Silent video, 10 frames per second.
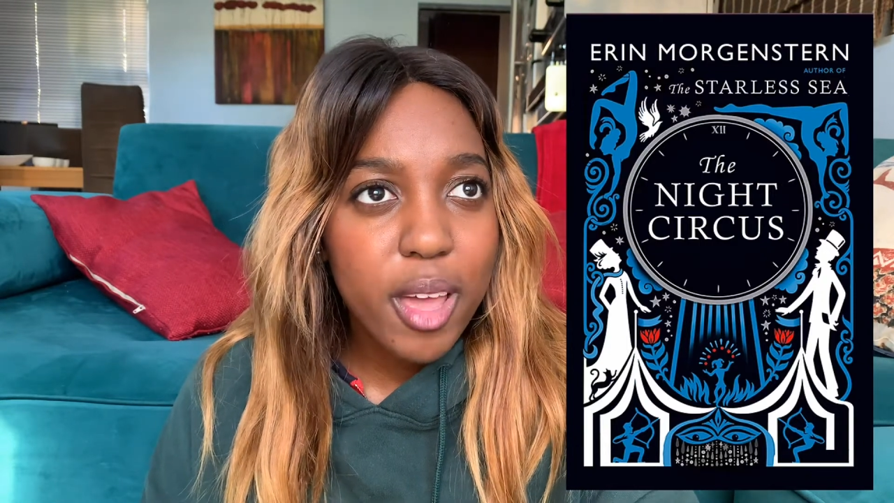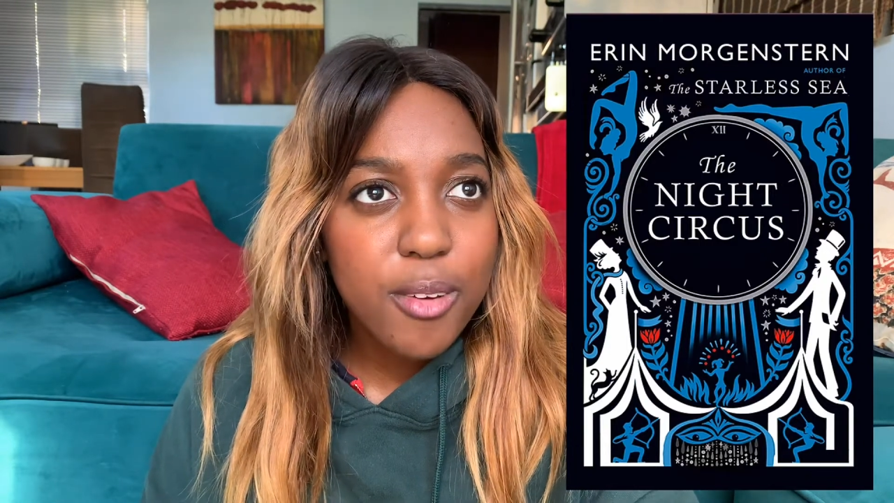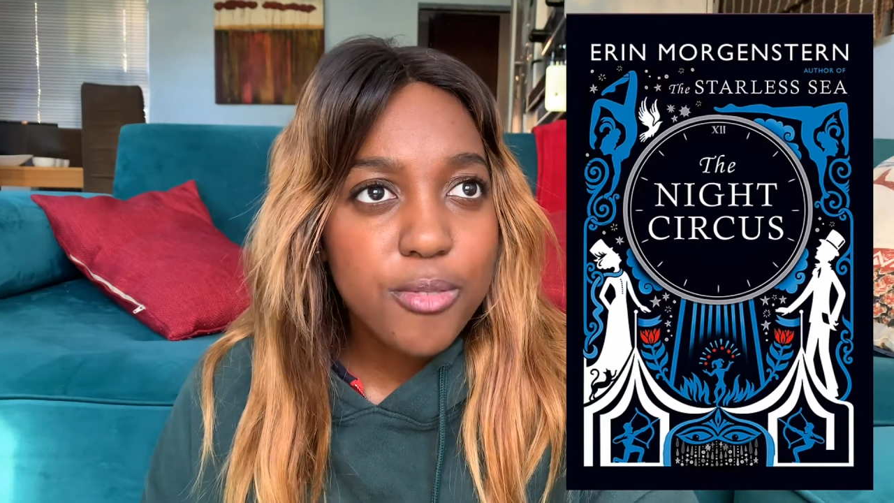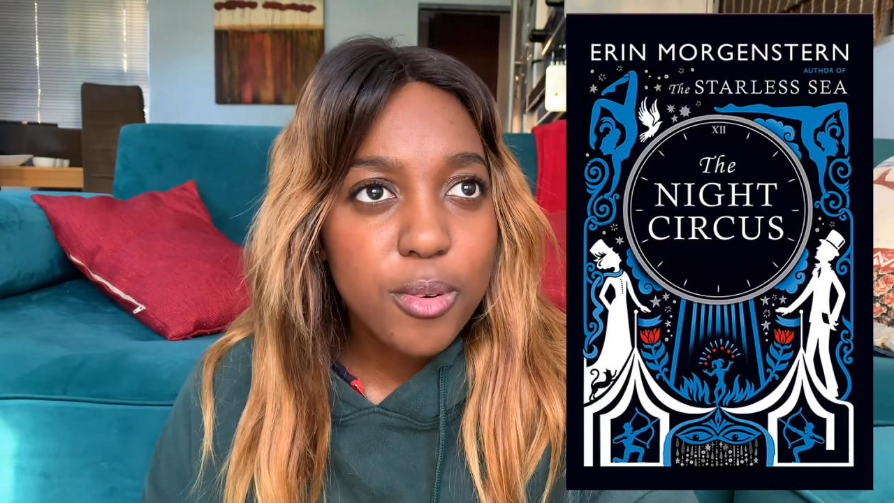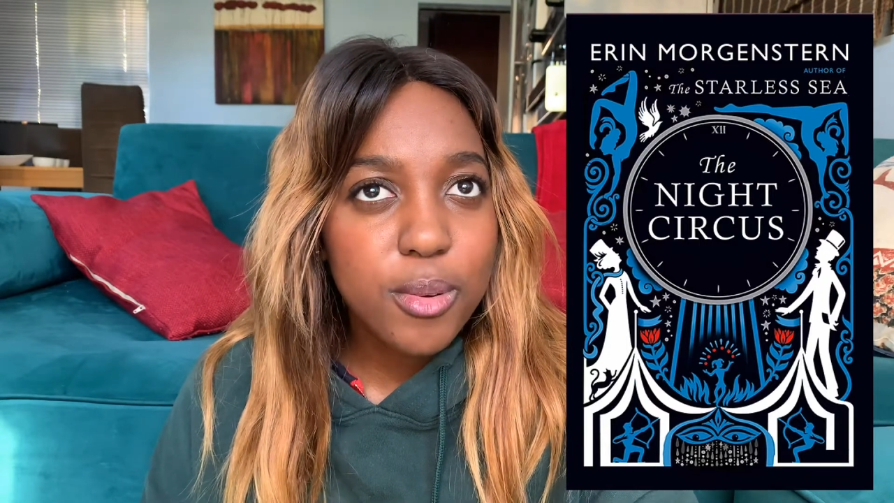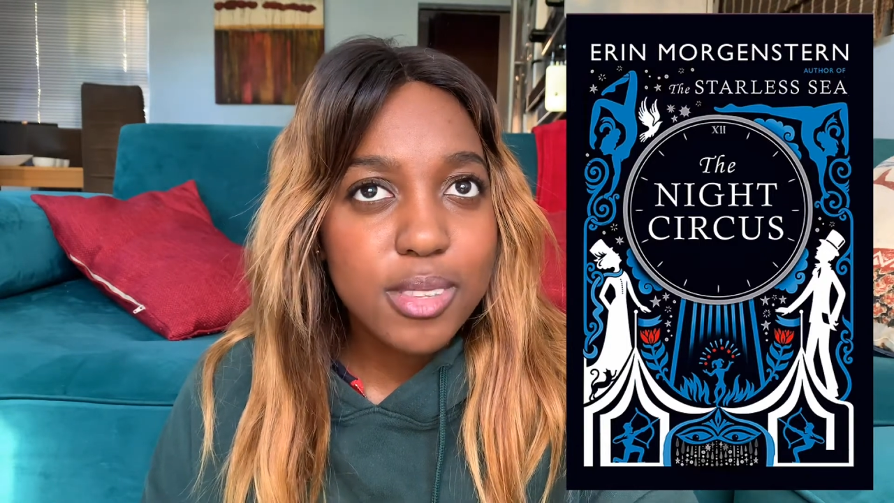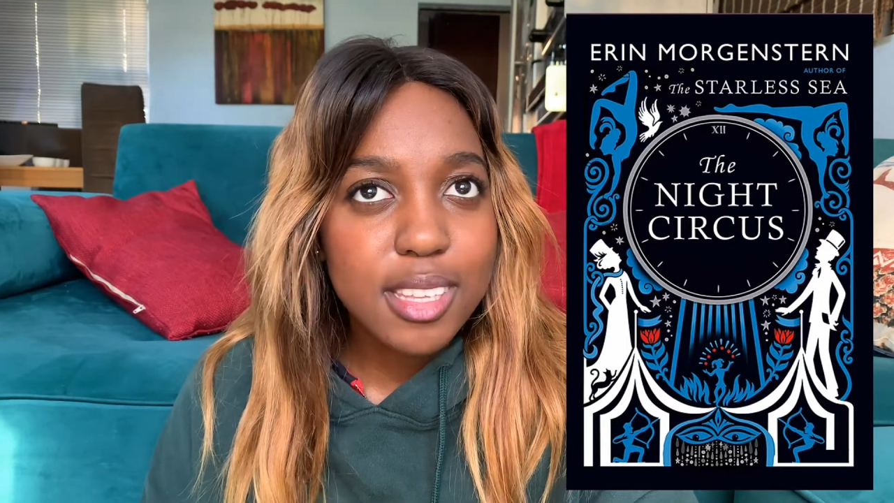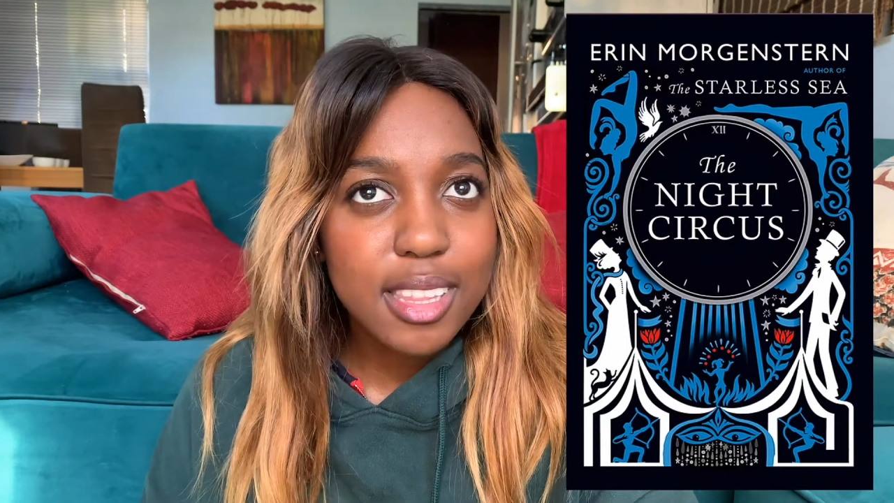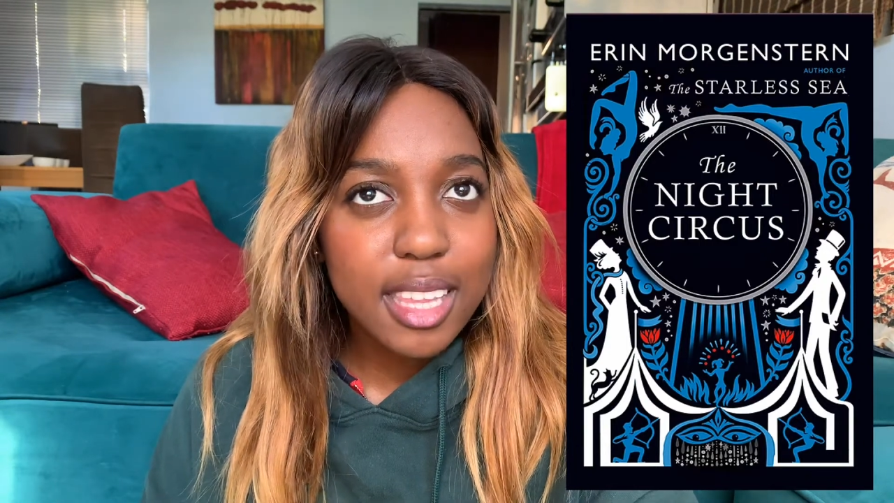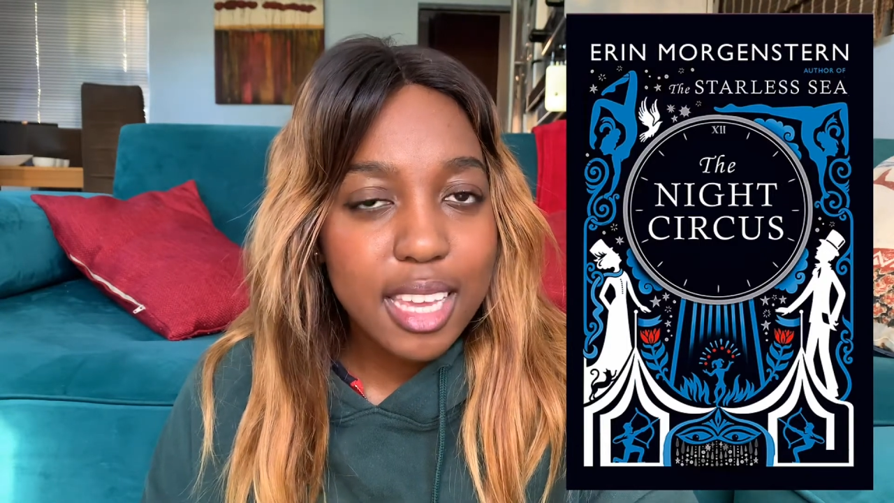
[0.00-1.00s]
have phones
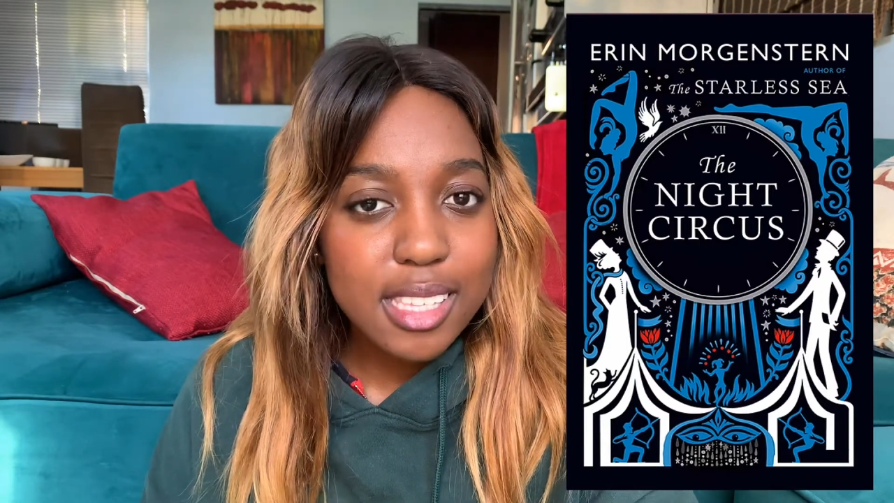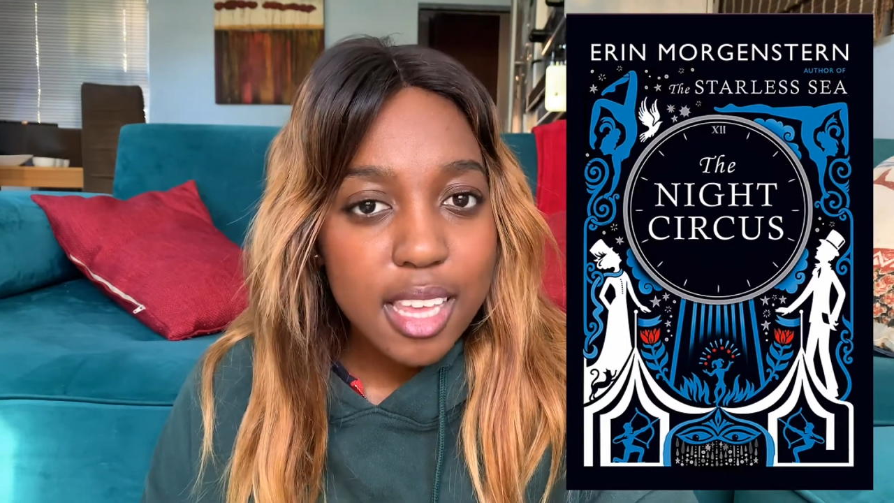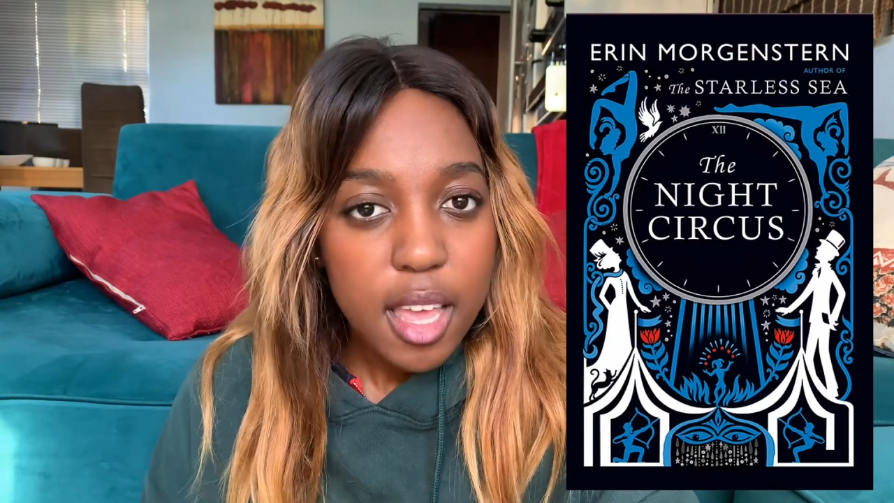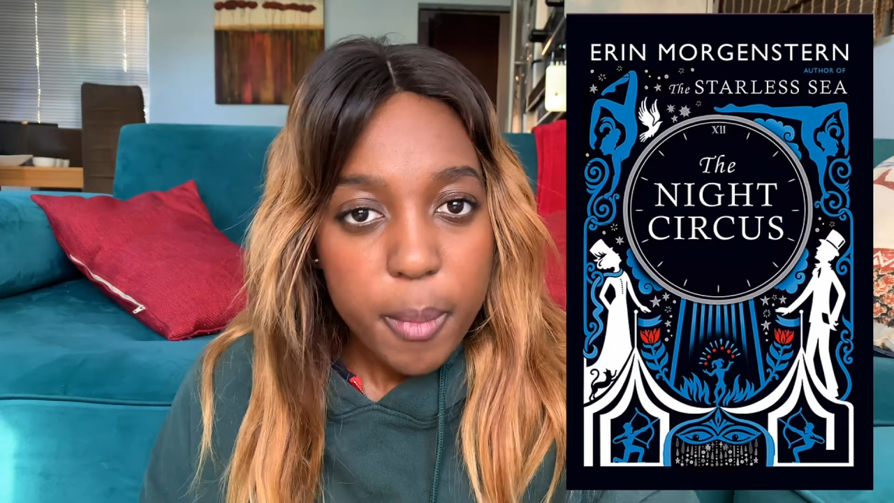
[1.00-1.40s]
and things